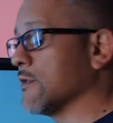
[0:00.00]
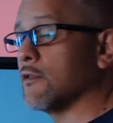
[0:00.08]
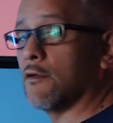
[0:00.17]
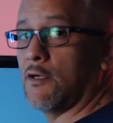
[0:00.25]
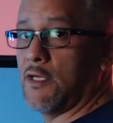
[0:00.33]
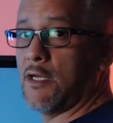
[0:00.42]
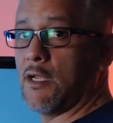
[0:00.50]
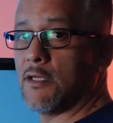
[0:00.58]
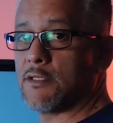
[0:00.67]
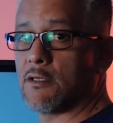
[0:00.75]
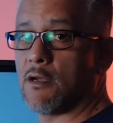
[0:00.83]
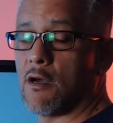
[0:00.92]
30
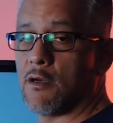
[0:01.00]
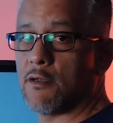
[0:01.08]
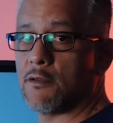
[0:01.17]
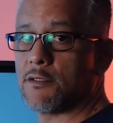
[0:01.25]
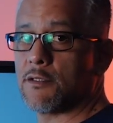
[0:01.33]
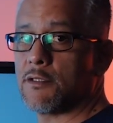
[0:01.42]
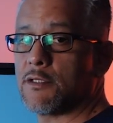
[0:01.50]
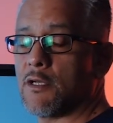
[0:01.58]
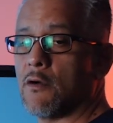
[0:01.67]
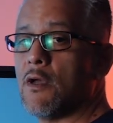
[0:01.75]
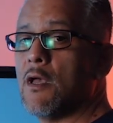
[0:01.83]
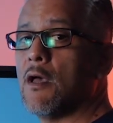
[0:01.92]
days in condos. So